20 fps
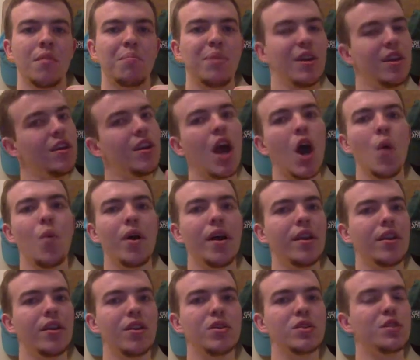But you know
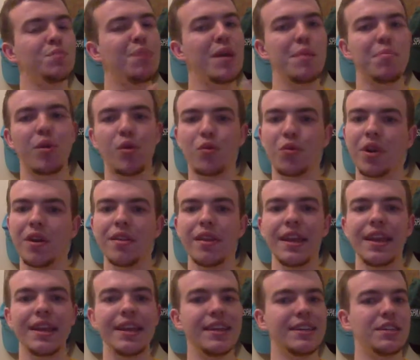what news people
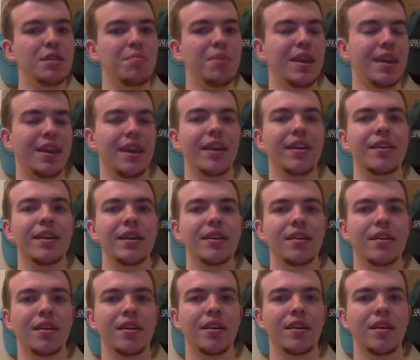really need to be hearing?
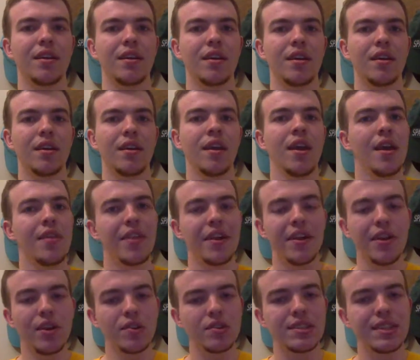The
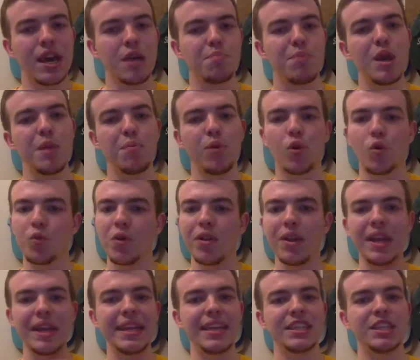news that people
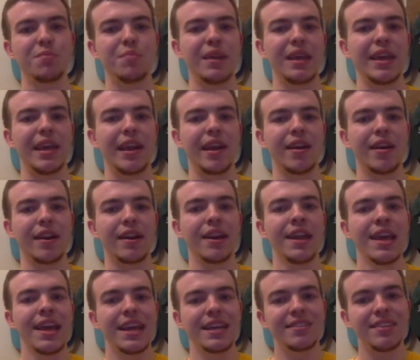really need to be hearing
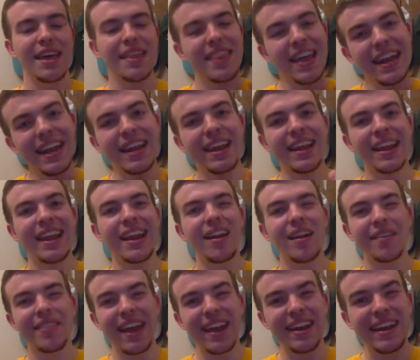is that they need to
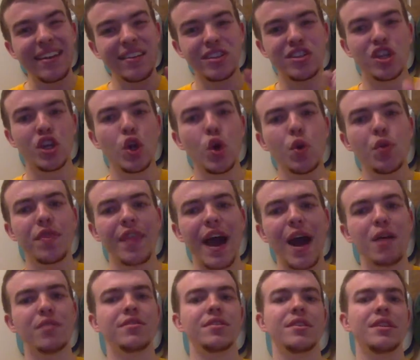hear that nearly
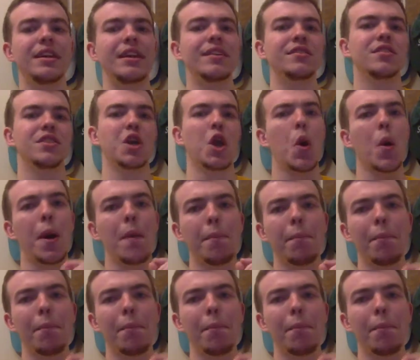2,000 years ago, a